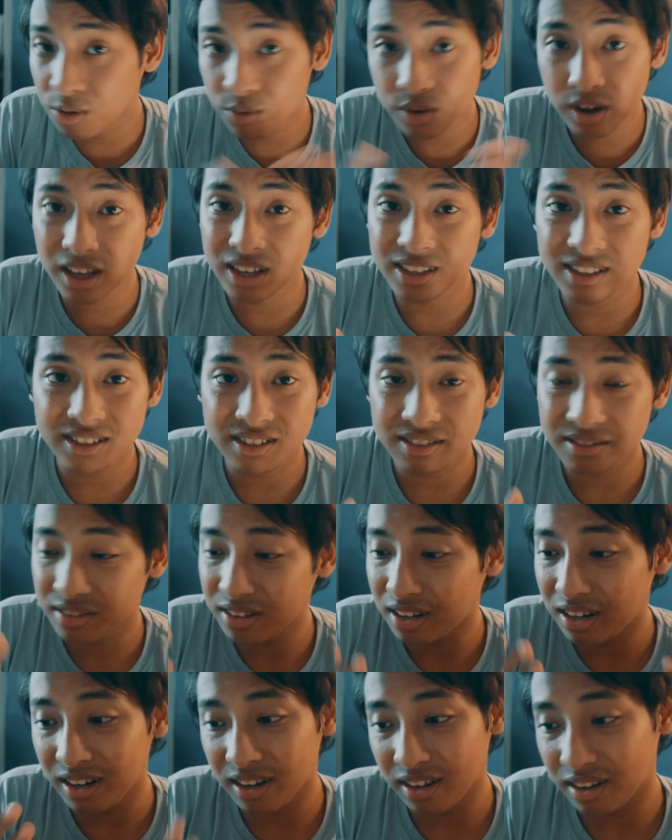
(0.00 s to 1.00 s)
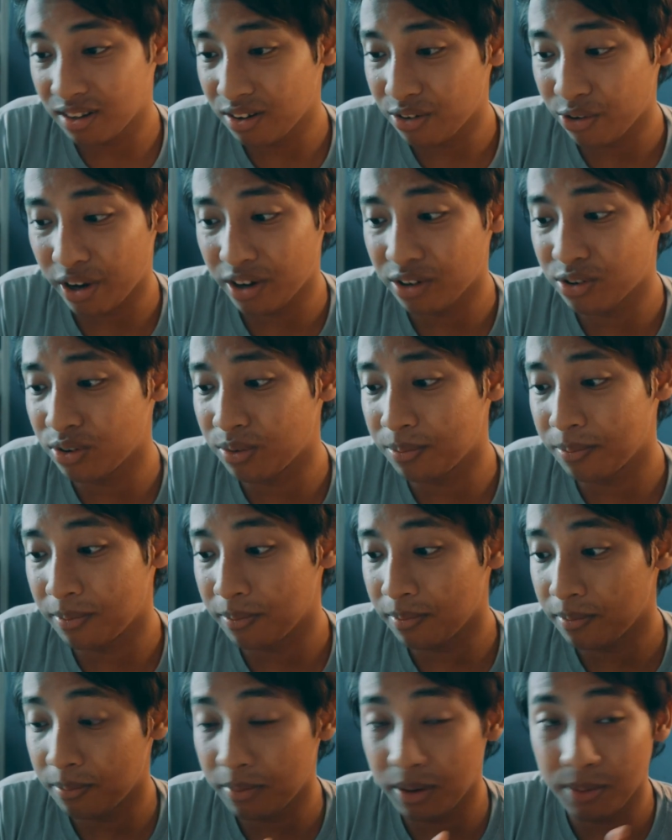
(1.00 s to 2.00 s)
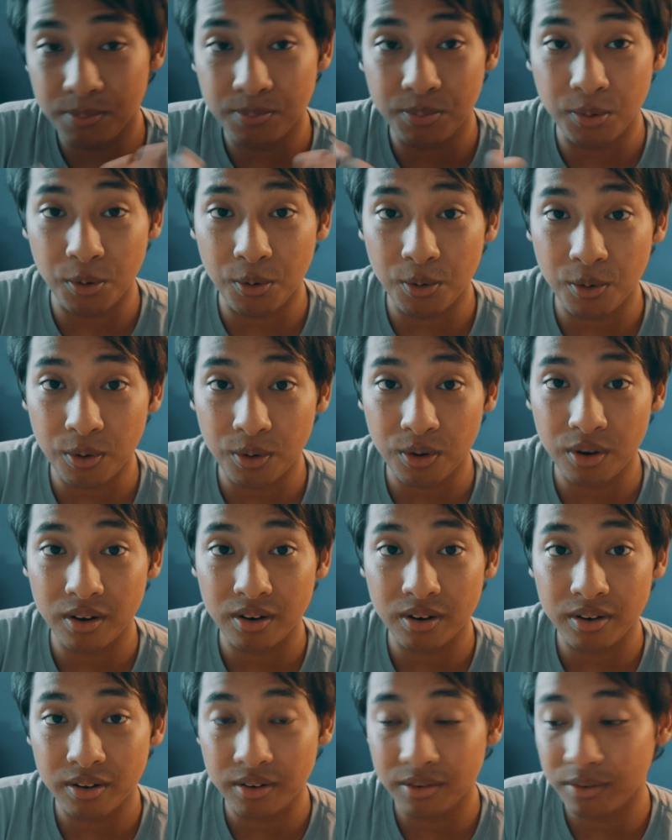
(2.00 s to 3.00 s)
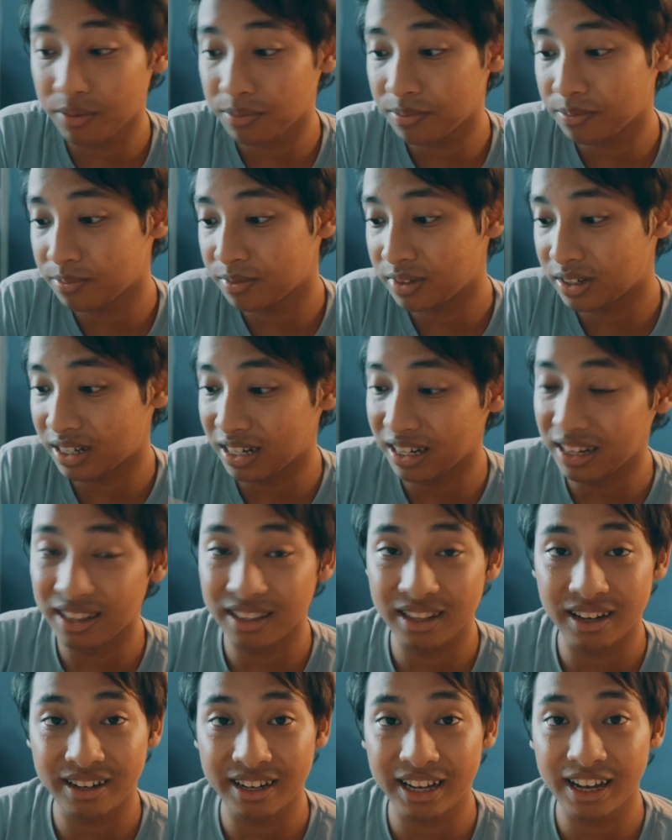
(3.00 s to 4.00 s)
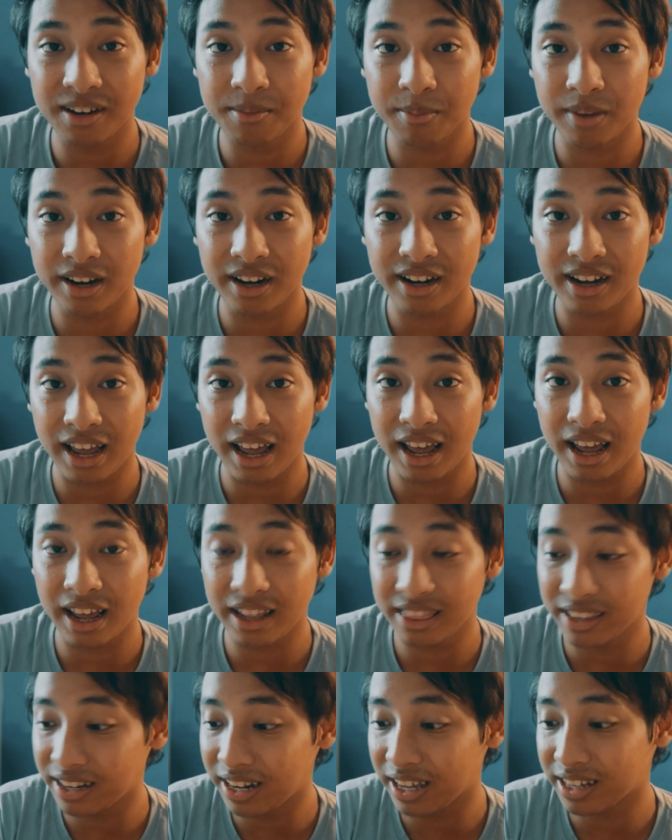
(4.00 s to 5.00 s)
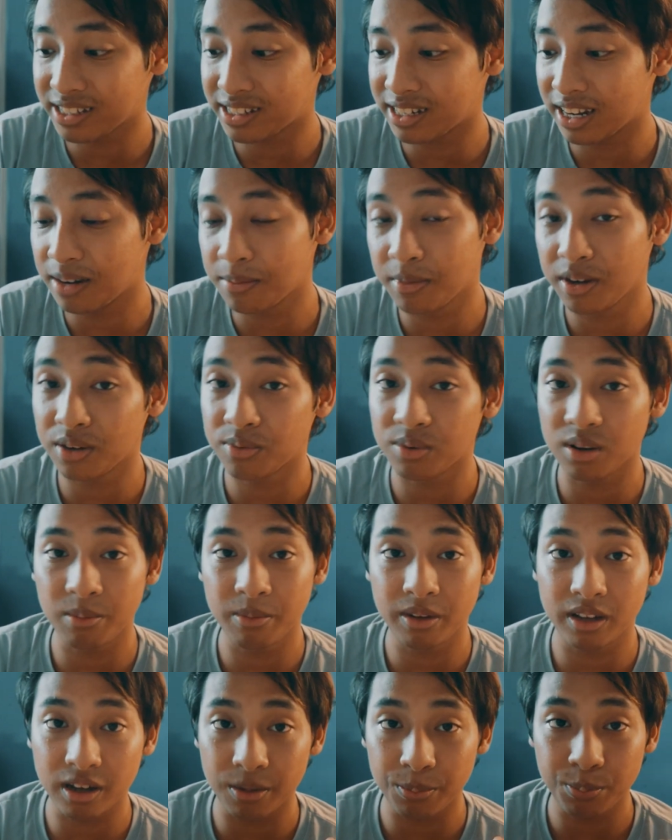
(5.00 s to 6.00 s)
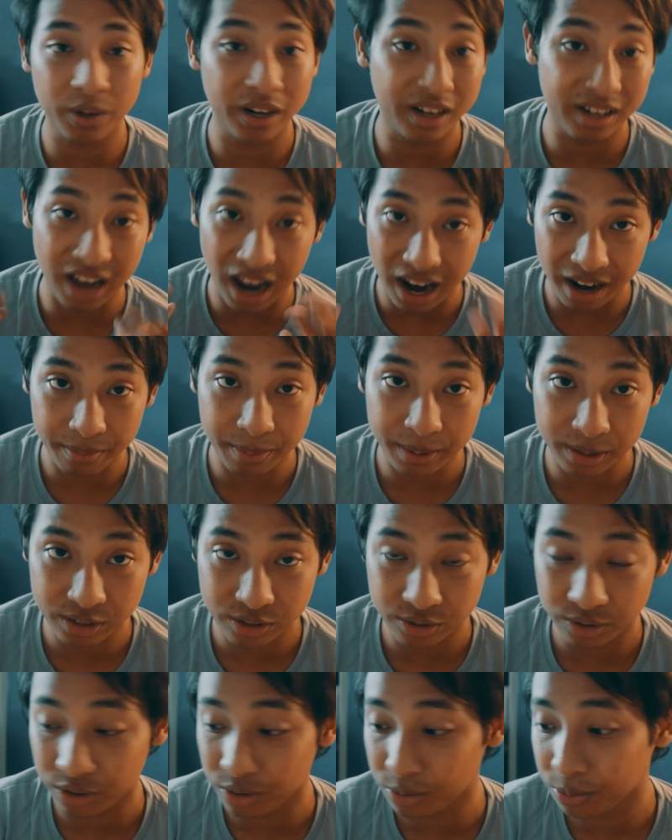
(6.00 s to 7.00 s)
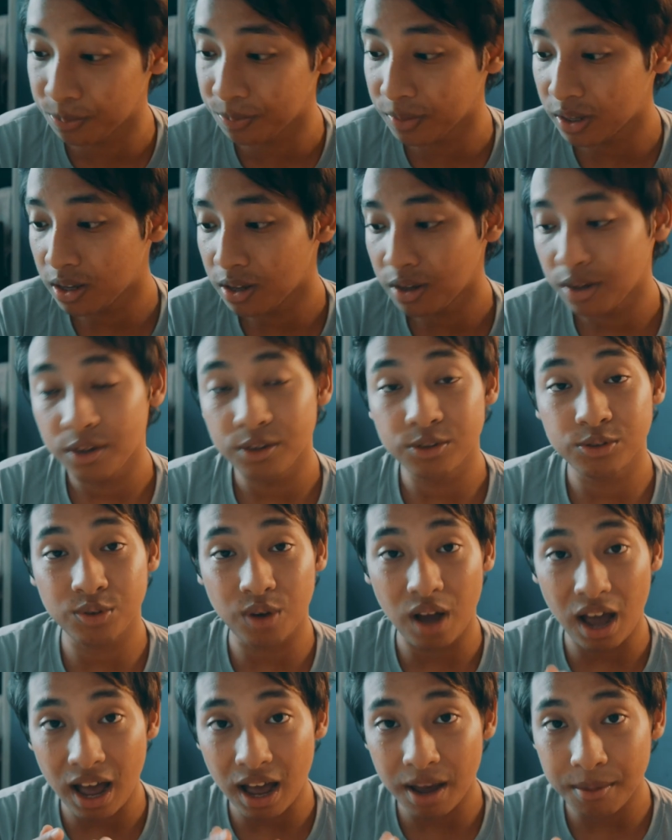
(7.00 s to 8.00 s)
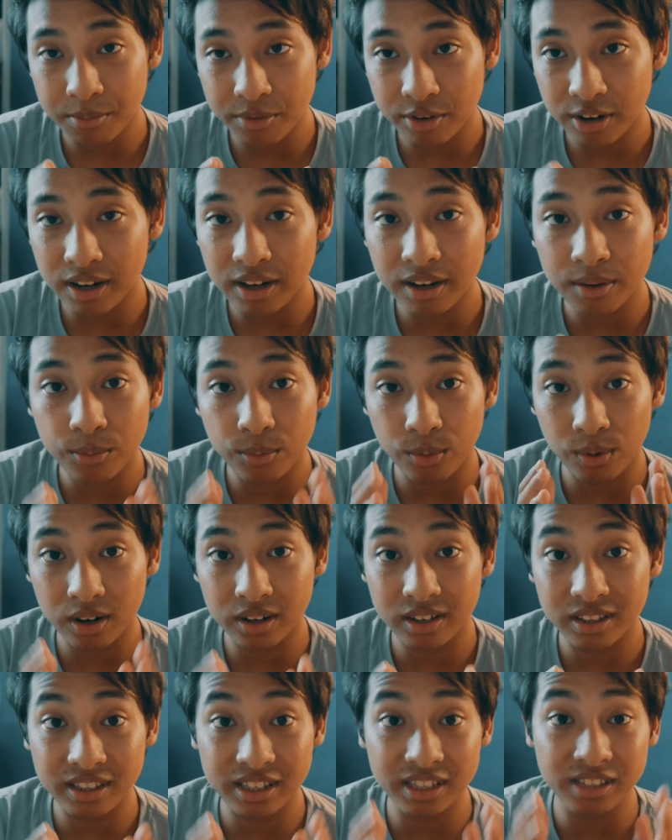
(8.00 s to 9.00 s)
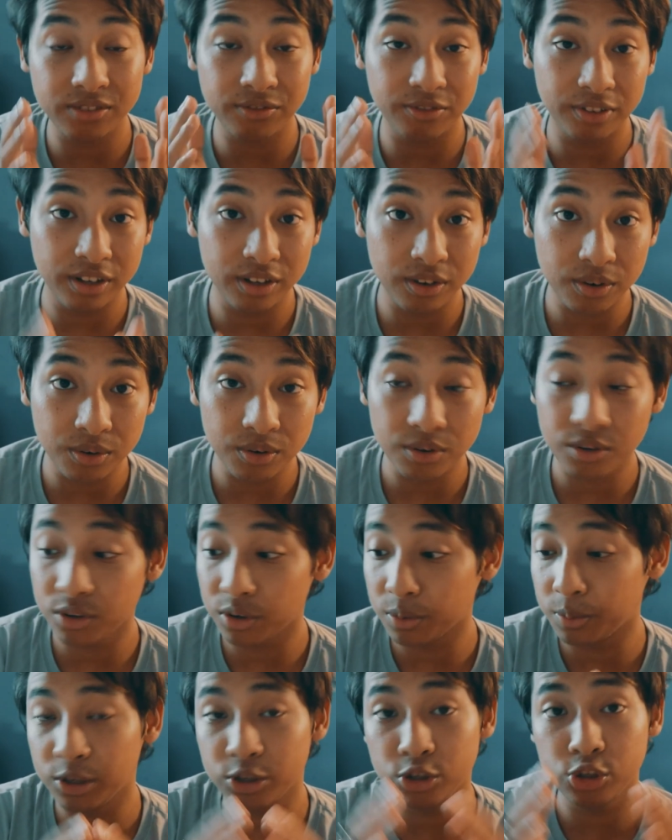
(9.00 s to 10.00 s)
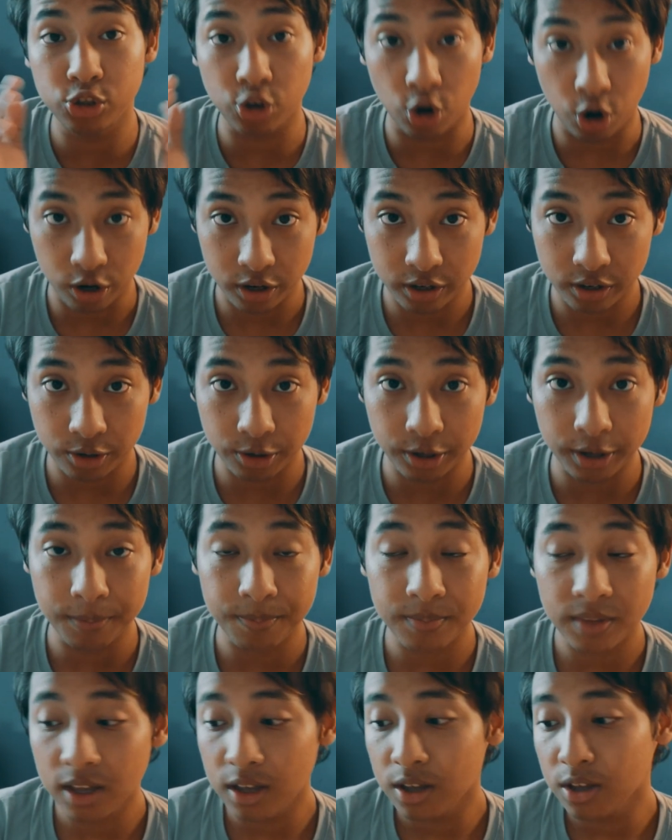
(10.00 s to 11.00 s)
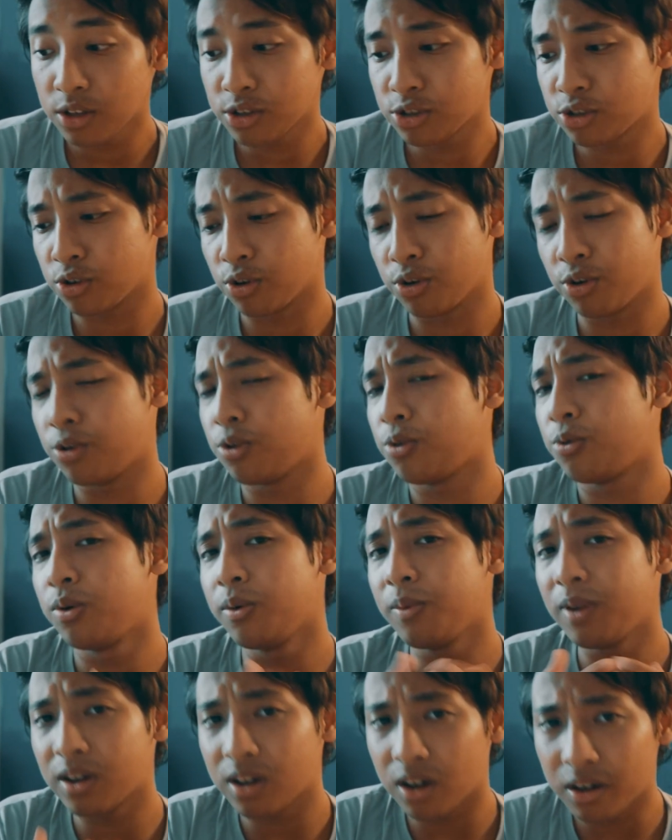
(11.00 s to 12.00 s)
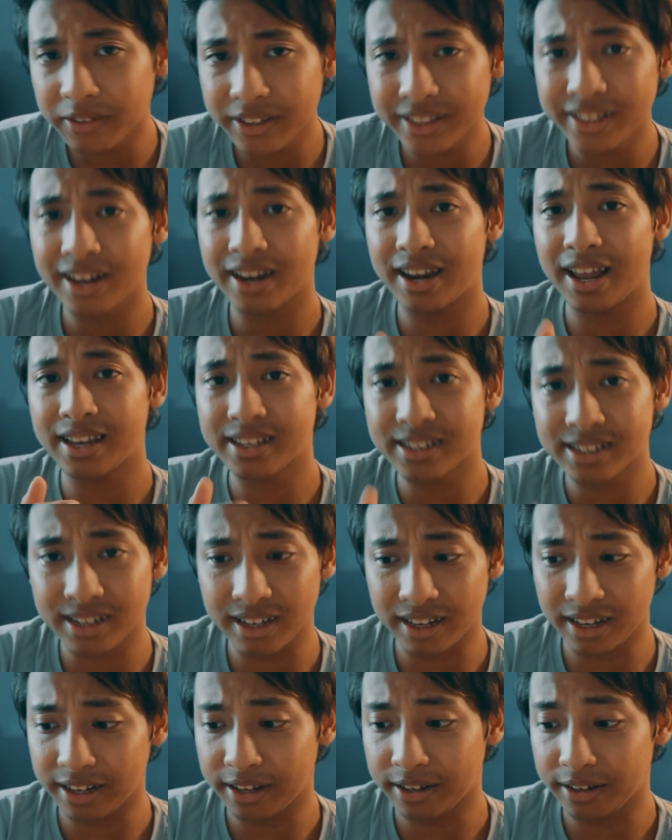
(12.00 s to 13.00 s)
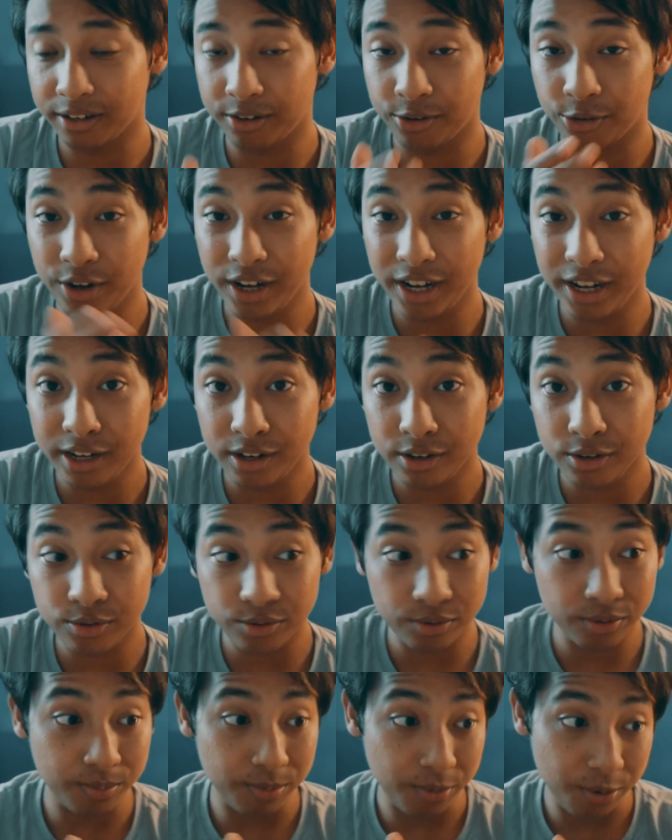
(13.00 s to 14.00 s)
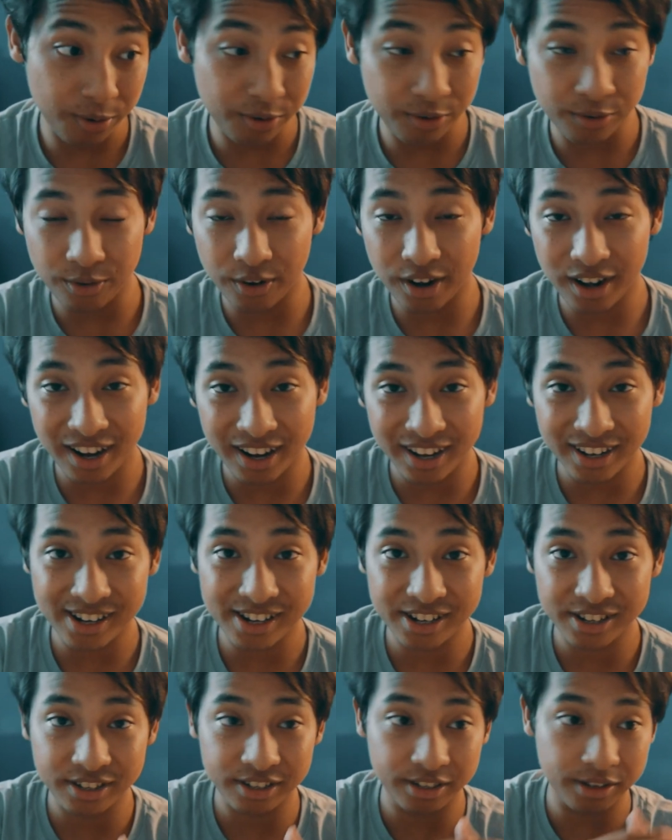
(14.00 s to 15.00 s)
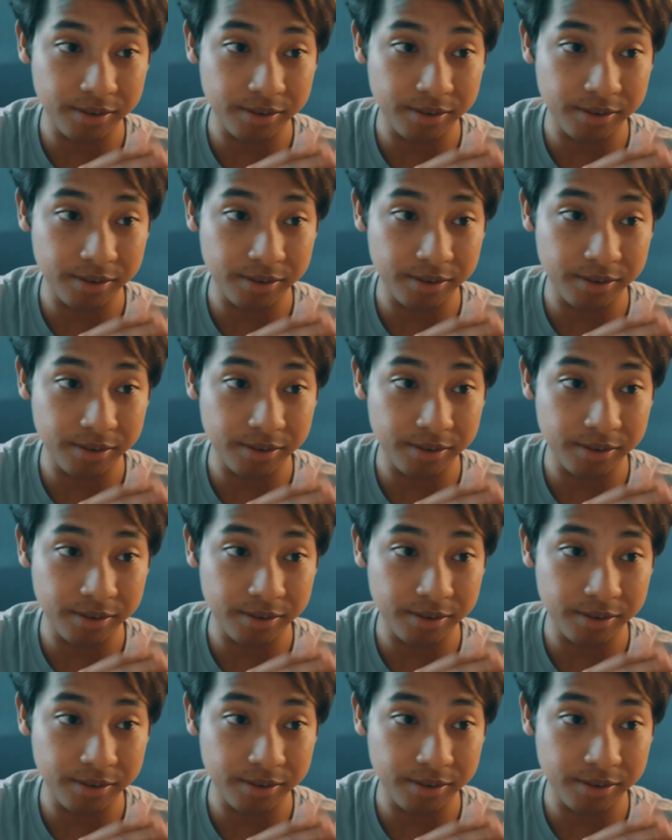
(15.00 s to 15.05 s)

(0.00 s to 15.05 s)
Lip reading: you guys going to be bored till the 10 minute and the next 10 minute will be complete garbage to you. So I'm really want this video to be short. Okay, so we will cover the next green to more greenish